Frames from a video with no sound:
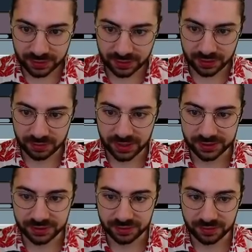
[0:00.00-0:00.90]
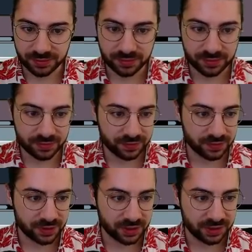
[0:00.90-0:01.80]
Gonna make some
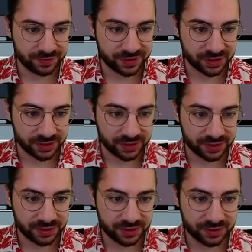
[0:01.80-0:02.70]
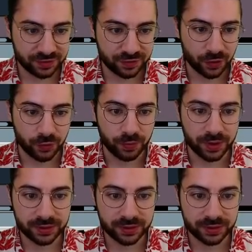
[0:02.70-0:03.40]
really lovely foam.